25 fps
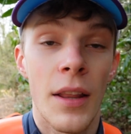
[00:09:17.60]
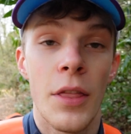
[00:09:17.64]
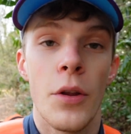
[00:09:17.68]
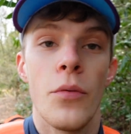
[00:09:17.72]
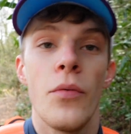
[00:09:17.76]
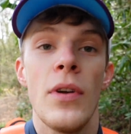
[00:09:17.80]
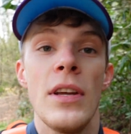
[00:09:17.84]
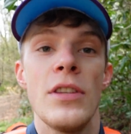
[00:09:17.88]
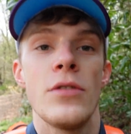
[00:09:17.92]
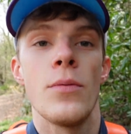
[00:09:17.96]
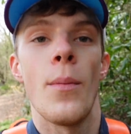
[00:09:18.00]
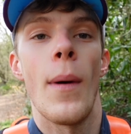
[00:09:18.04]
And the
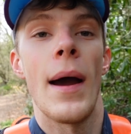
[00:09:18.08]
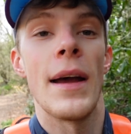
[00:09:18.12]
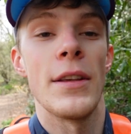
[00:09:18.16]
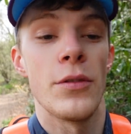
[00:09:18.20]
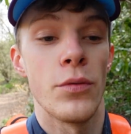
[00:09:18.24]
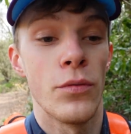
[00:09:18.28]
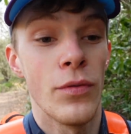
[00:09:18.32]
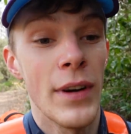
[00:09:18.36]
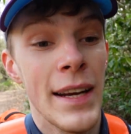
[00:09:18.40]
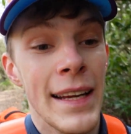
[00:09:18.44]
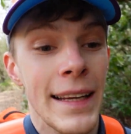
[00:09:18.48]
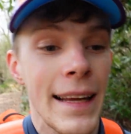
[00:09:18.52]
reason why it's
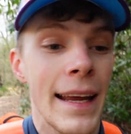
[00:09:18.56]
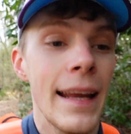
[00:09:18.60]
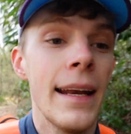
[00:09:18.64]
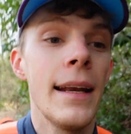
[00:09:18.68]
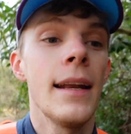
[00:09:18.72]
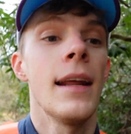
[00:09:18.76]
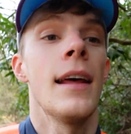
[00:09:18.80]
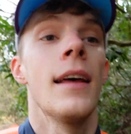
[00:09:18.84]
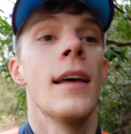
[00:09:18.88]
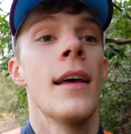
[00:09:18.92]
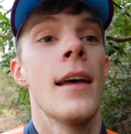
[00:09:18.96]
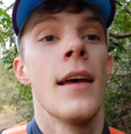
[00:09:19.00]

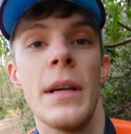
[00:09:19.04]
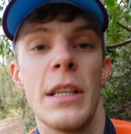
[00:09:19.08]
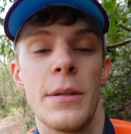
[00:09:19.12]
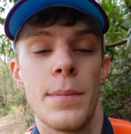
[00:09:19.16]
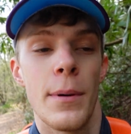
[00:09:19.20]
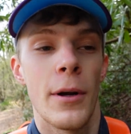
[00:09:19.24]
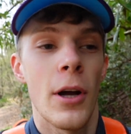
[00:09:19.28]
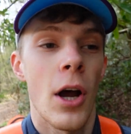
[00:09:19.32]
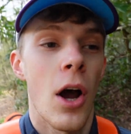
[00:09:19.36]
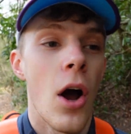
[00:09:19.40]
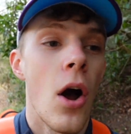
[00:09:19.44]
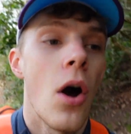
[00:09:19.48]
ringing is
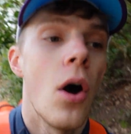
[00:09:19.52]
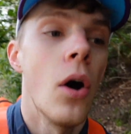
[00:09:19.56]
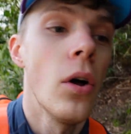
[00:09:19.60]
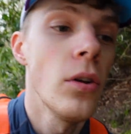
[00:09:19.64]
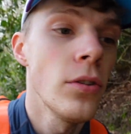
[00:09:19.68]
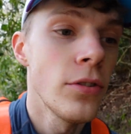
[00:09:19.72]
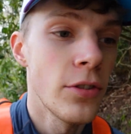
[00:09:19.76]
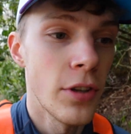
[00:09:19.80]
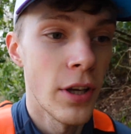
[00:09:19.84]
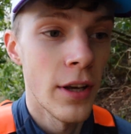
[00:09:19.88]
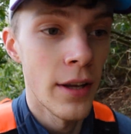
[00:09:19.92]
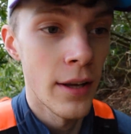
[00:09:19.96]

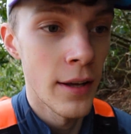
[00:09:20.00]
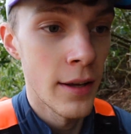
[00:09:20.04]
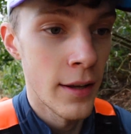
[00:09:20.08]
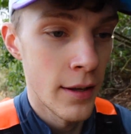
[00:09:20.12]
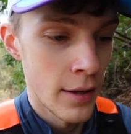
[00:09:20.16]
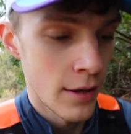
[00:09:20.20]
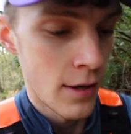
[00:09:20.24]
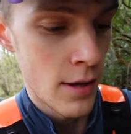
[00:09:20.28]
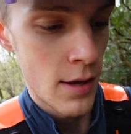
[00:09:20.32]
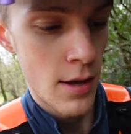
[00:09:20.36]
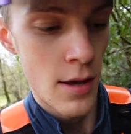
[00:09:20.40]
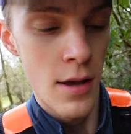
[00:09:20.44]

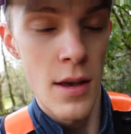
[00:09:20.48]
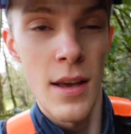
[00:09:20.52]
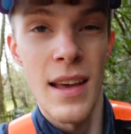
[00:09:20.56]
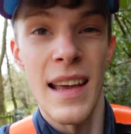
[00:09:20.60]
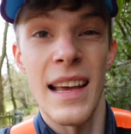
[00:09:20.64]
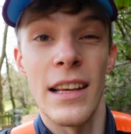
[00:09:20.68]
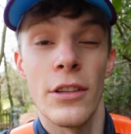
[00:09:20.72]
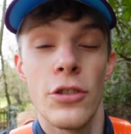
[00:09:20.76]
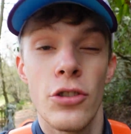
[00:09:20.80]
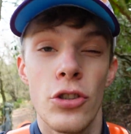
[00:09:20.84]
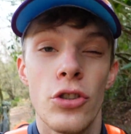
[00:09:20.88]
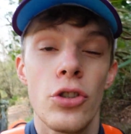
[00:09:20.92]
because
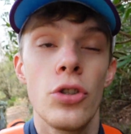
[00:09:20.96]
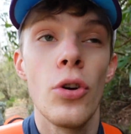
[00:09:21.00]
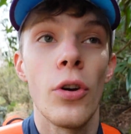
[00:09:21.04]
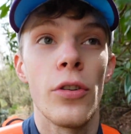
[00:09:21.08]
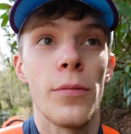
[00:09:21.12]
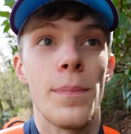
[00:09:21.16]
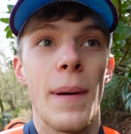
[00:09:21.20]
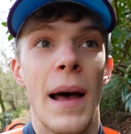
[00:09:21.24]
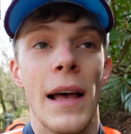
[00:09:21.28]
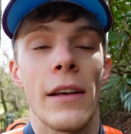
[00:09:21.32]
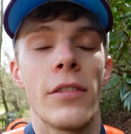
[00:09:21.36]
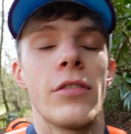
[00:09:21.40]
it's
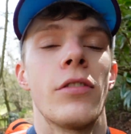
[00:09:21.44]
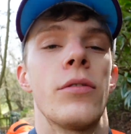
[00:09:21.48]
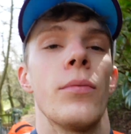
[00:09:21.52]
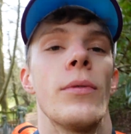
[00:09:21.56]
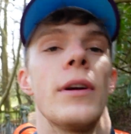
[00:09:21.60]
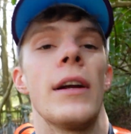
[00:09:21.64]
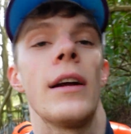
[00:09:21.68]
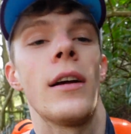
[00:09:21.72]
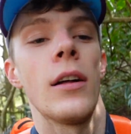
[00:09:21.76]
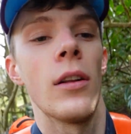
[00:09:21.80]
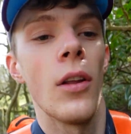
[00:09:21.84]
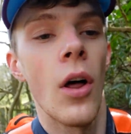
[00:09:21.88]
just past
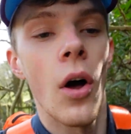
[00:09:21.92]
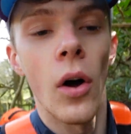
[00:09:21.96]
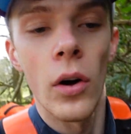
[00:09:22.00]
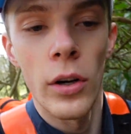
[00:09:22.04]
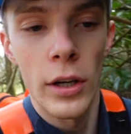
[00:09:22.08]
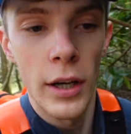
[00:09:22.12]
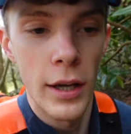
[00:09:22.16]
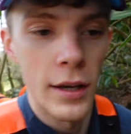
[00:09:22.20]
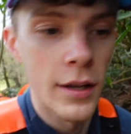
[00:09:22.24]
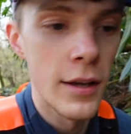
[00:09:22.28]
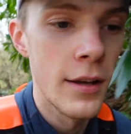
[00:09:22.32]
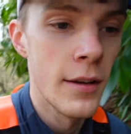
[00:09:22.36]
3
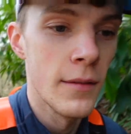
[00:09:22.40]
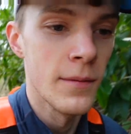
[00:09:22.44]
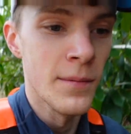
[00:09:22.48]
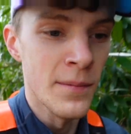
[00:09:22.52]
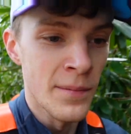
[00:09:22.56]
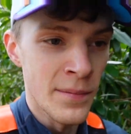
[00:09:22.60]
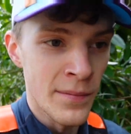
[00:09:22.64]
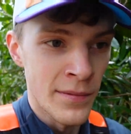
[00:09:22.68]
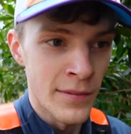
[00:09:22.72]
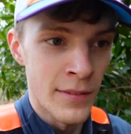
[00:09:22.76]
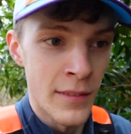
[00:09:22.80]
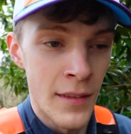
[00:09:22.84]
o'clock
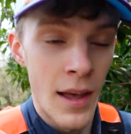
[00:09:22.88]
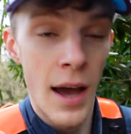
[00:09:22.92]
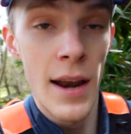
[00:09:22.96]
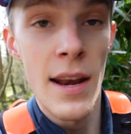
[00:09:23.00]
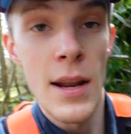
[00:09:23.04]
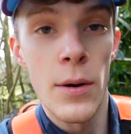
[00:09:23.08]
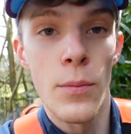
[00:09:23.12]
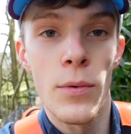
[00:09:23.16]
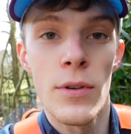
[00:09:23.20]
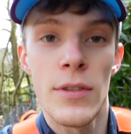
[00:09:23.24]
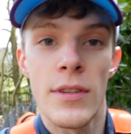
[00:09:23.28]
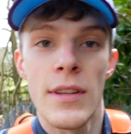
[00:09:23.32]
and
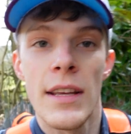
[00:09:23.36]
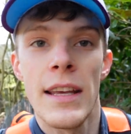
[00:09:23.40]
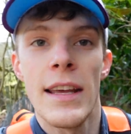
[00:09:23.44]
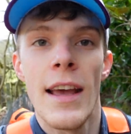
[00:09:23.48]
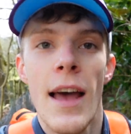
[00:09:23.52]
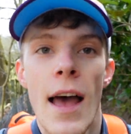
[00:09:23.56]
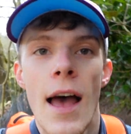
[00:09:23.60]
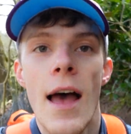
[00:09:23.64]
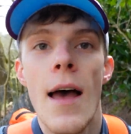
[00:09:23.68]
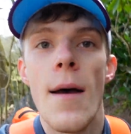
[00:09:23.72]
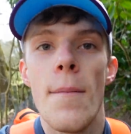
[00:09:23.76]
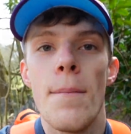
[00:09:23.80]
it was the
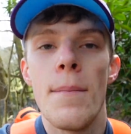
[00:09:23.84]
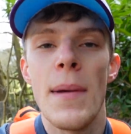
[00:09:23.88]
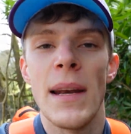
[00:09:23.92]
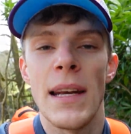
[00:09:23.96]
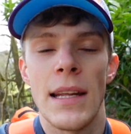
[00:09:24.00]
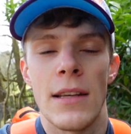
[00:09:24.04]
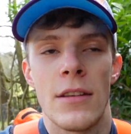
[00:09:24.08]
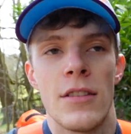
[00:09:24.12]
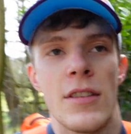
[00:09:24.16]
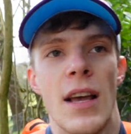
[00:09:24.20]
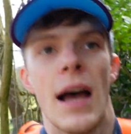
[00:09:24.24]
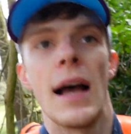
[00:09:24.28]

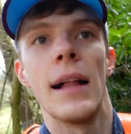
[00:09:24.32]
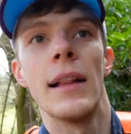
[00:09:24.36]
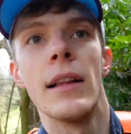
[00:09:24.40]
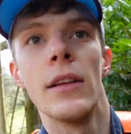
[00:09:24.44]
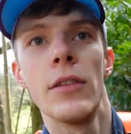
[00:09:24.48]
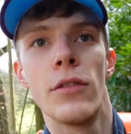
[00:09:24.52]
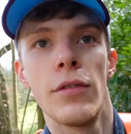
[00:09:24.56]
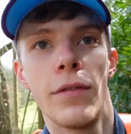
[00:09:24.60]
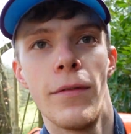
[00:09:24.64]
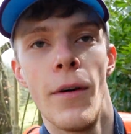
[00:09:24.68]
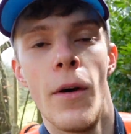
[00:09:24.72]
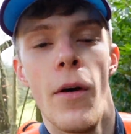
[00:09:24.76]
minute
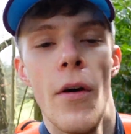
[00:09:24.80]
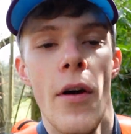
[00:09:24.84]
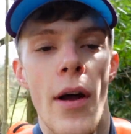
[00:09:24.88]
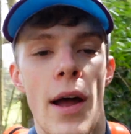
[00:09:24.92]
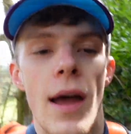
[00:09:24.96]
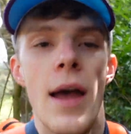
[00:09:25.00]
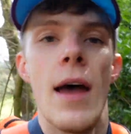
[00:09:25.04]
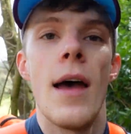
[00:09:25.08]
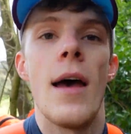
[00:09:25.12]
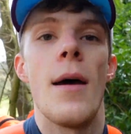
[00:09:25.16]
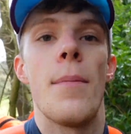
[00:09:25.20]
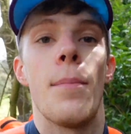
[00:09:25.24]
silence
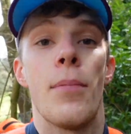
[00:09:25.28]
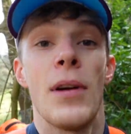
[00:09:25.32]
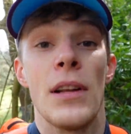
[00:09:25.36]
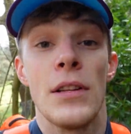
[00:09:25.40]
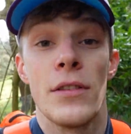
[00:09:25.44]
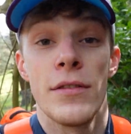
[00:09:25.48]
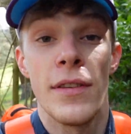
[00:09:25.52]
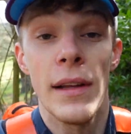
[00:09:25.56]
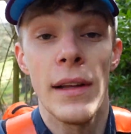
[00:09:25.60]
for Prince